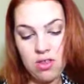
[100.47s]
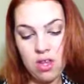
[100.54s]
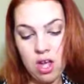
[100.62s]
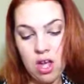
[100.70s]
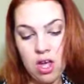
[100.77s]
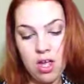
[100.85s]

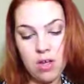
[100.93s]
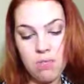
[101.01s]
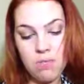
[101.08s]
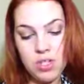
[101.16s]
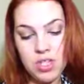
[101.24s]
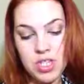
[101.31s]

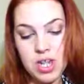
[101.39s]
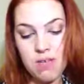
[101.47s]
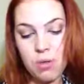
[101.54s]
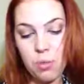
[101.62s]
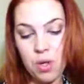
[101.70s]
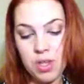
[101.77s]
to
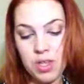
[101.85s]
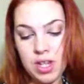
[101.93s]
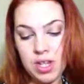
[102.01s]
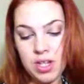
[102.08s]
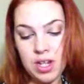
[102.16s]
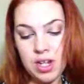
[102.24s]
save the one
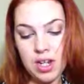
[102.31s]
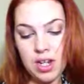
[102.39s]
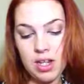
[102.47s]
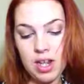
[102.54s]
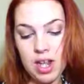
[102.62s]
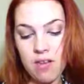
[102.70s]
thing that
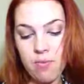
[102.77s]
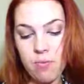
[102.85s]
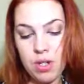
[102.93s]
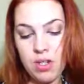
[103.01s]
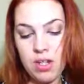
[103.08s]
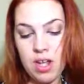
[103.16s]
they have
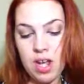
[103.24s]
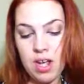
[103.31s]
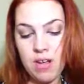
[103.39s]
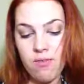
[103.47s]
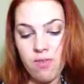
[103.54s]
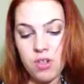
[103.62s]
been
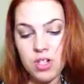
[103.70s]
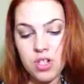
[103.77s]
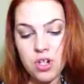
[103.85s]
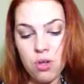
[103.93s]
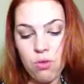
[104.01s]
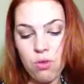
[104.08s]
denied for
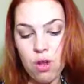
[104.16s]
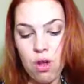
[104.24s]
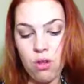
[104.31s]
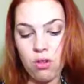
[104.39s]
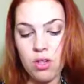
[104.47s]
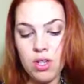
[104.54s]
so
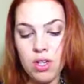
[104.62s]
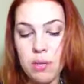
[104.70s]
long,